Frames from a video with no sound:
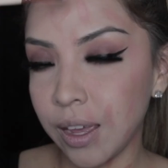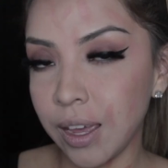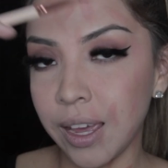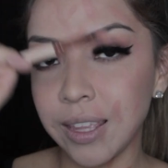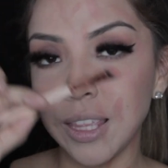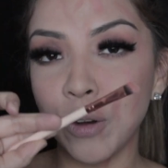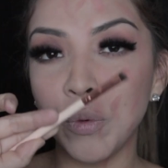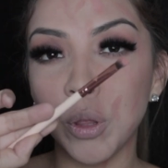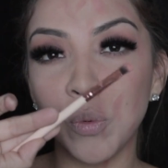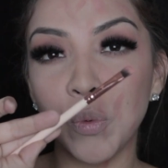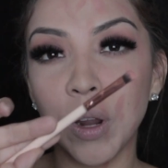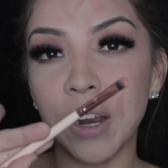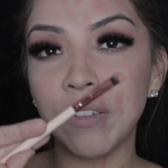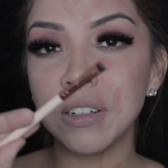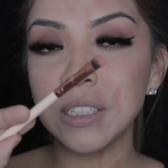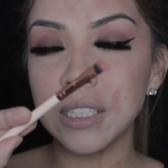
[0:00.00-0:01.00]
And then with
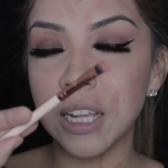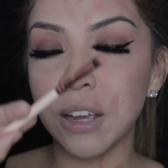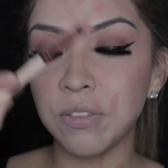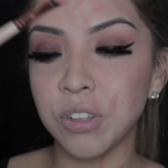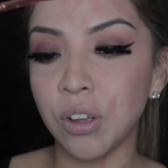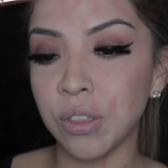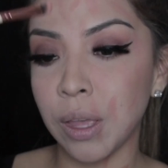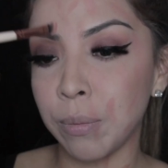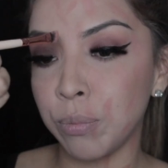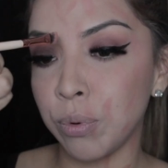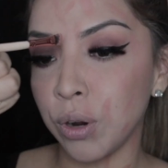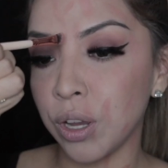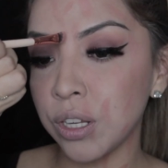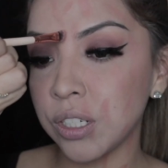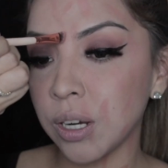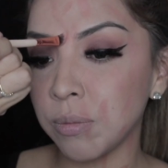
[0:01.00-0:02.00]
whatever's left on that
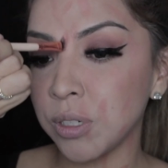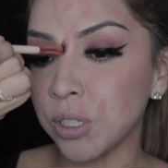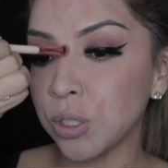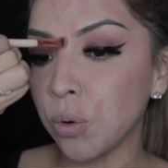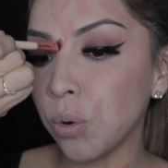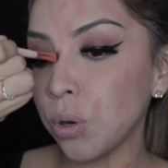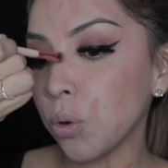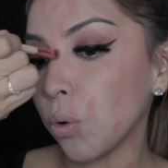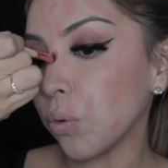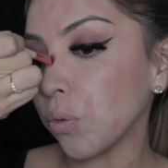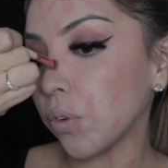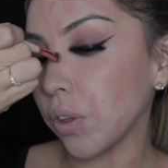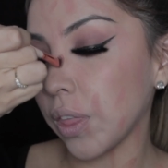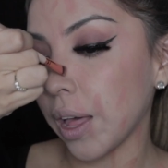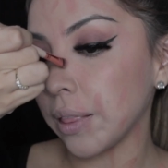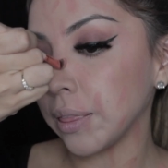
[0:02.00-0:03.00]
brush, I'm just going
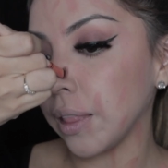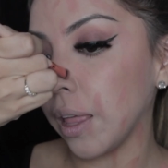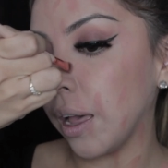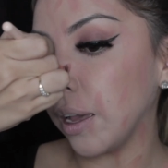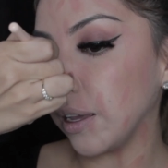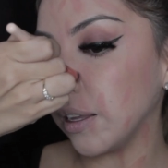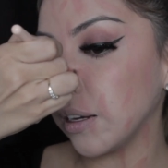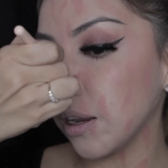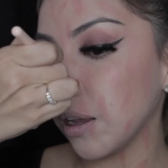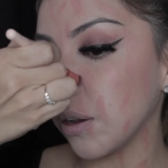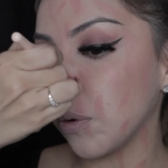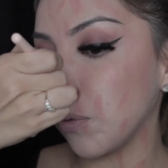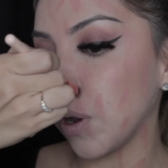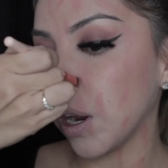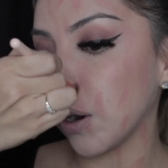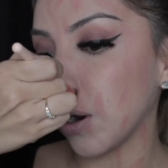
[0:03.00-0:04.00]
over that line
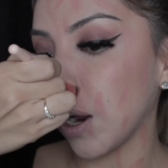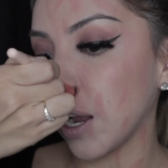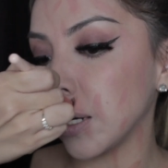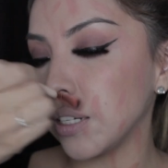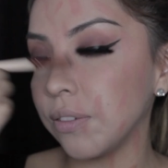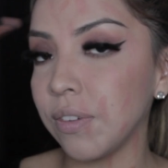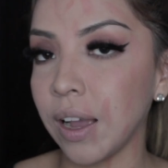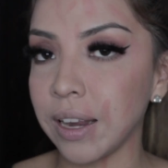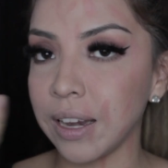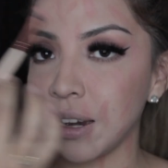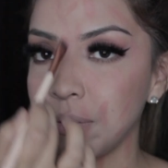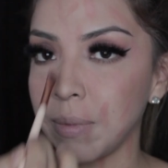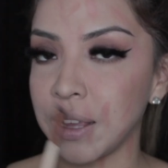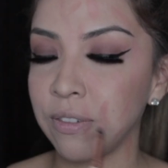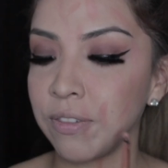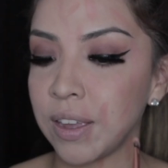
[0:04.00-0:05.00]
where I divided
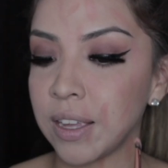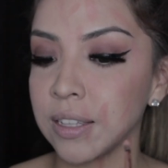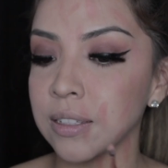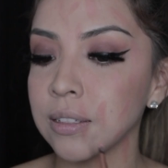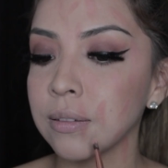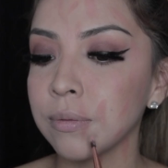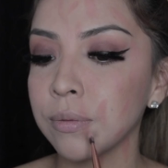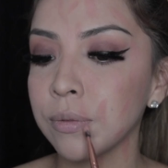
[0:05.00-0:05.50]
my face.